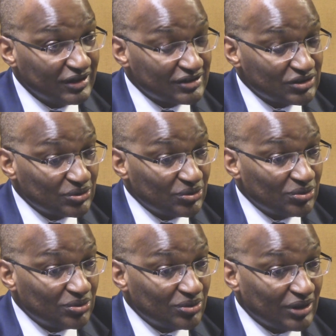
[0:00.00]

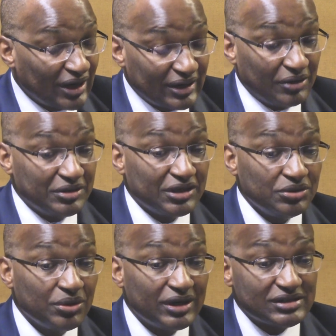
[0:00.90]
So now in the
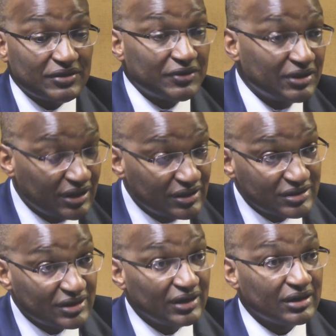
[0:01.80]
US, everything is
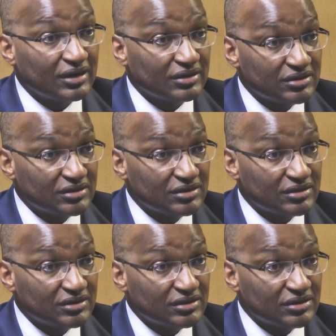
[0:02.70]
credit cards.